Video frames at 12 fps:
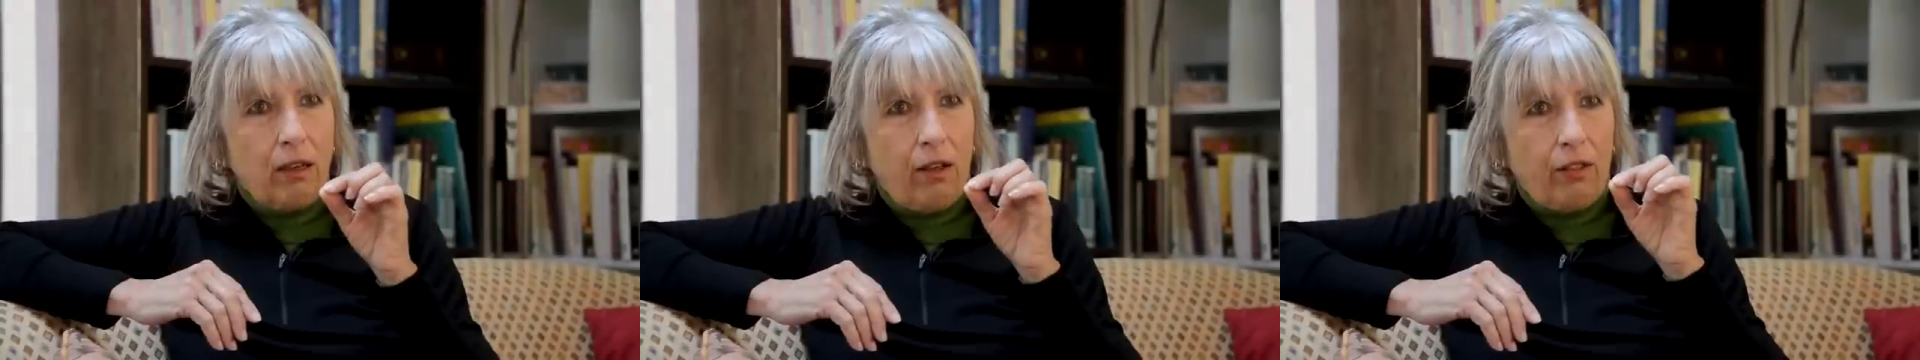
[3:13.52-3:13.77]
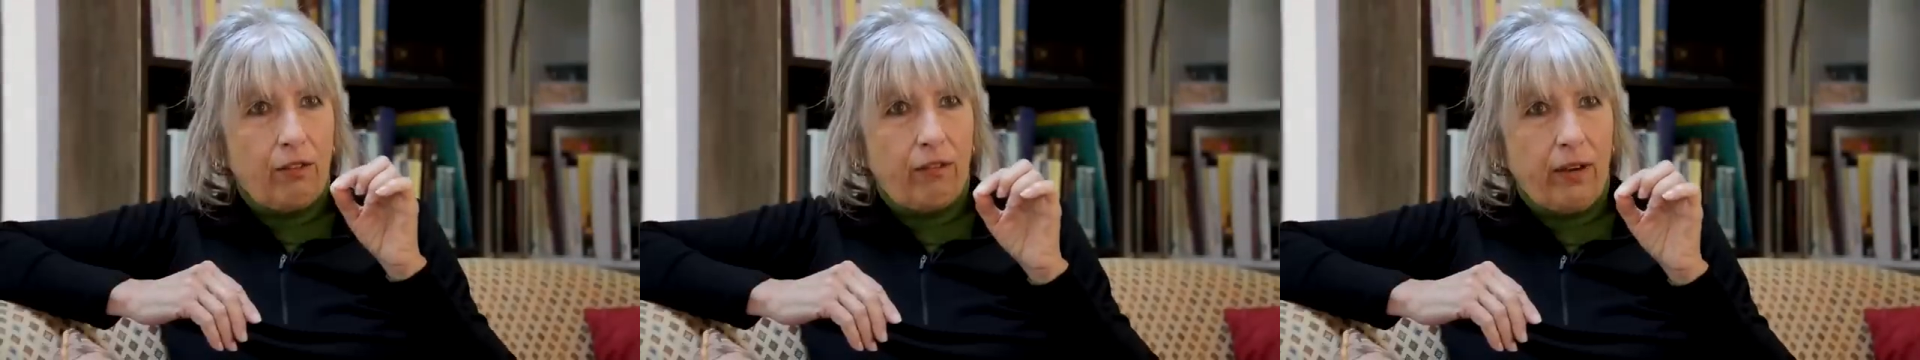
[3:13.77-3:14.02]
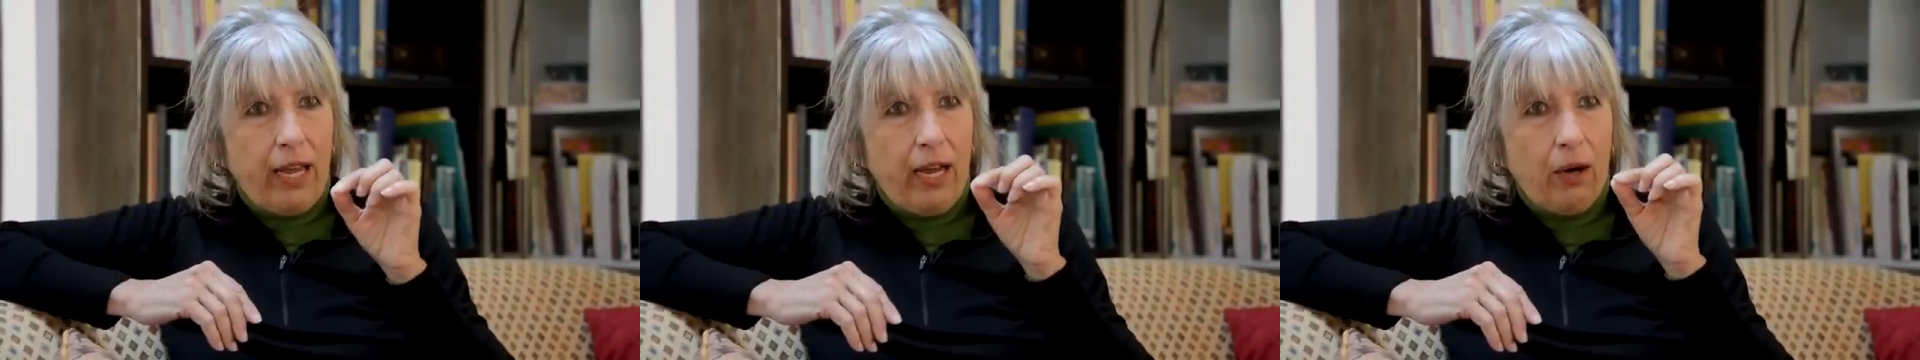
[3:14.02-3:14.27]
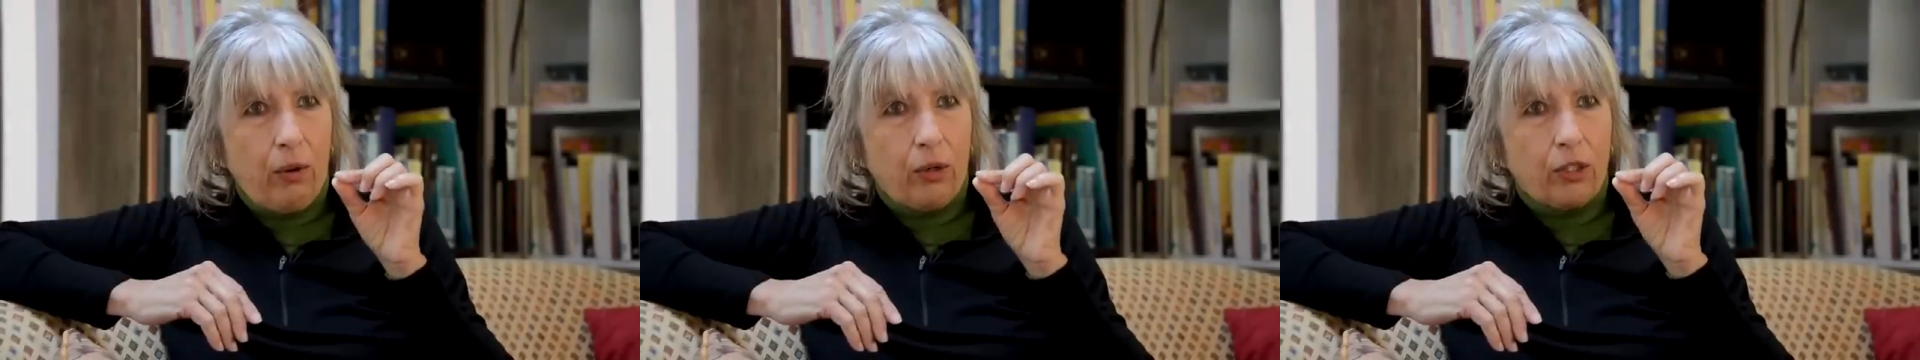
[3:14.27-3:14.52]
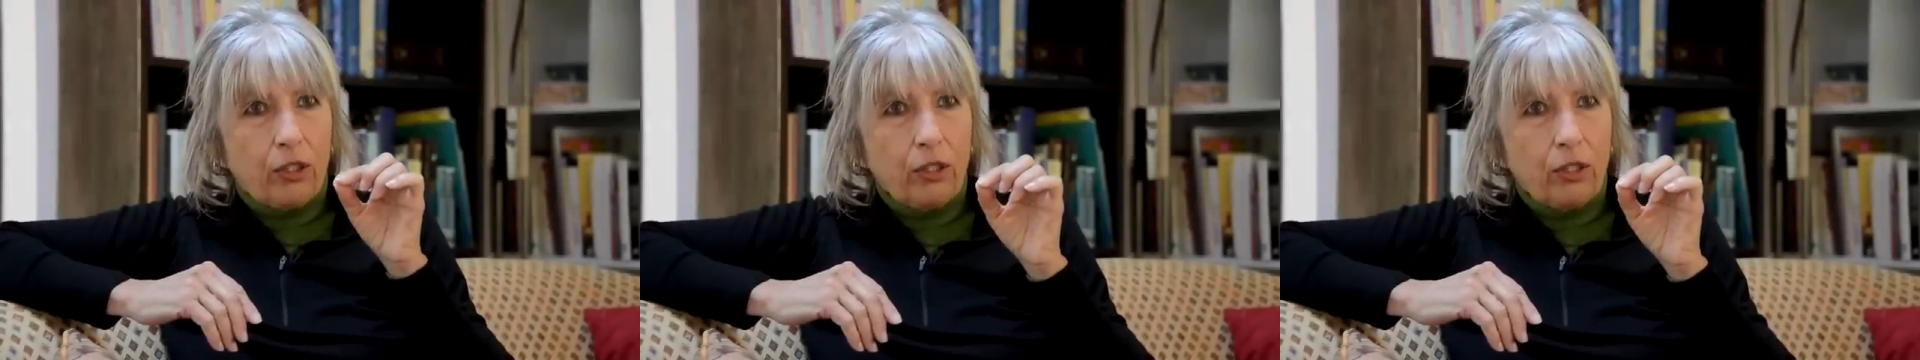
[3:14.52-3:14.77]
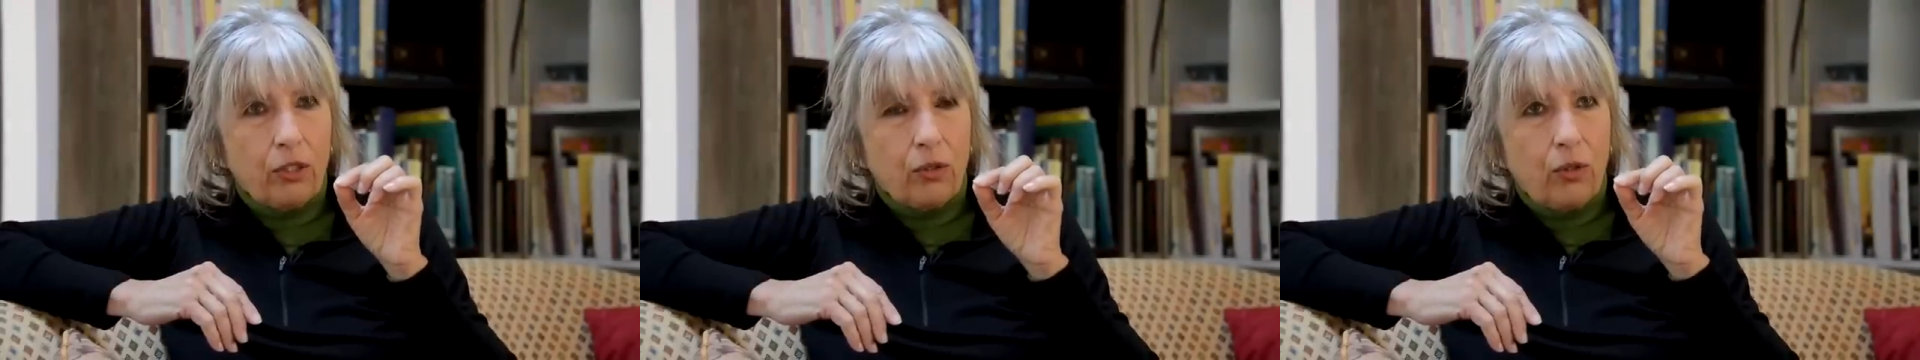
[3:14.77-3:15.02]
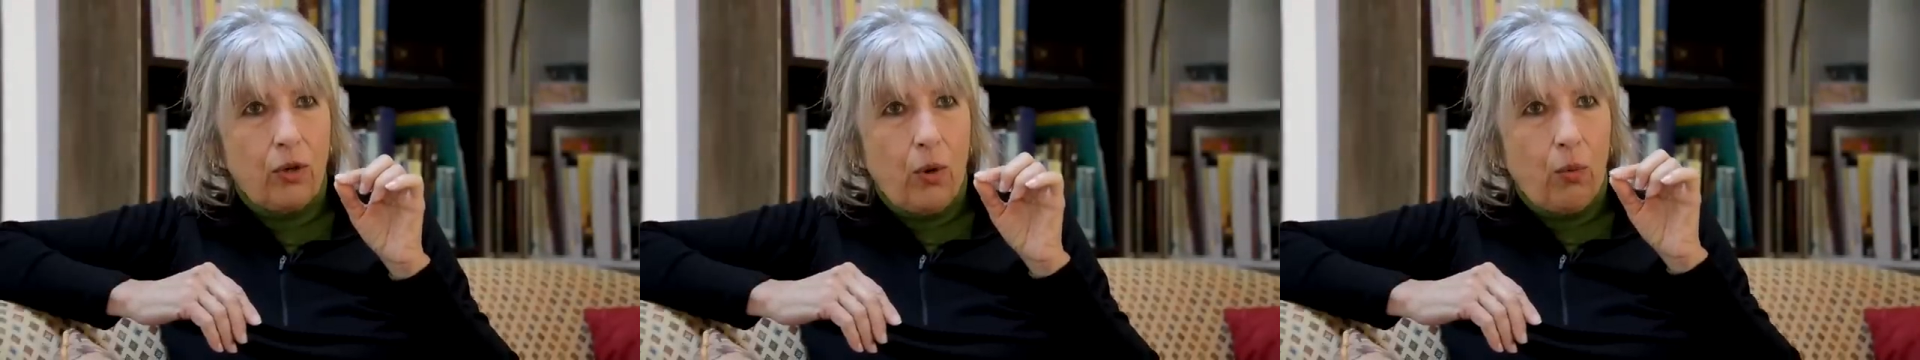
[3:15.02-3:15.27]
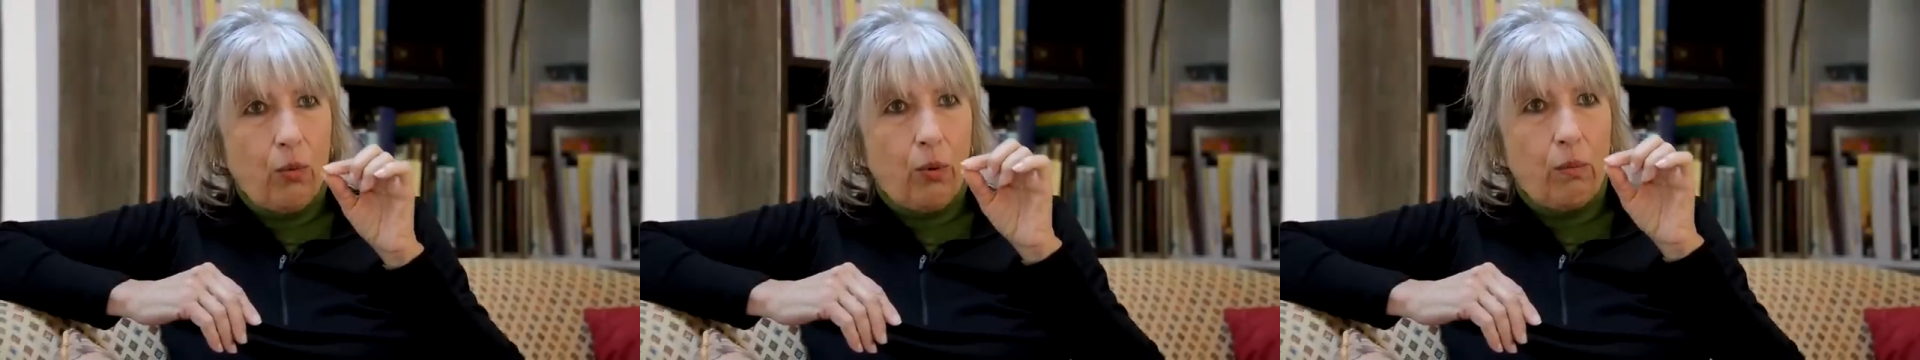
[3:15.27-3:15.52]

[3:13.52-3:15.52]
on the flowers were